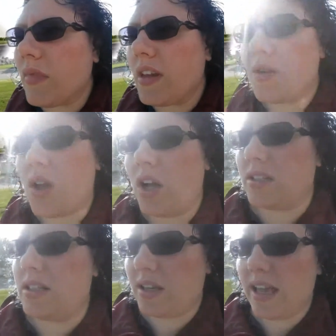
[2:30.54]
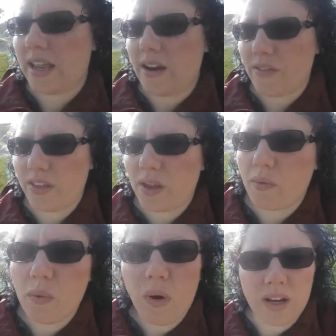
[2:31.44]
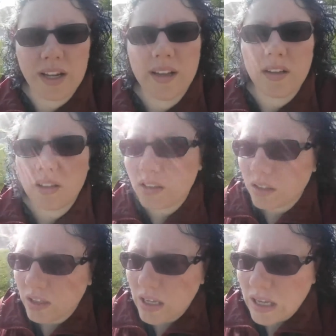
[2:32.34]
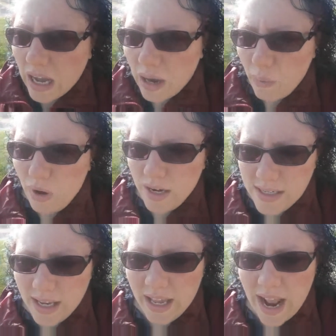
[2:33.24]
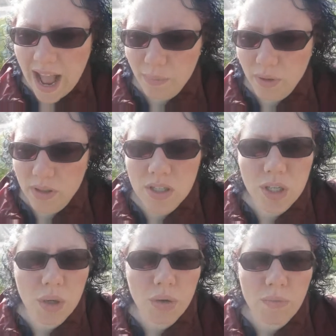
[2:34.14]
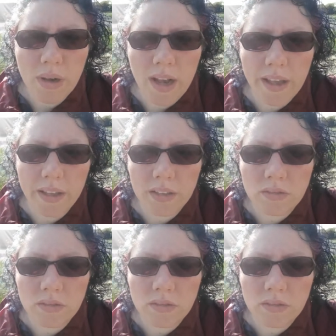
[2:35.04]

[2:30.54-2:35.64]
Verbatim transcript: We got to get everything we wanted. I wanted to get apples too, but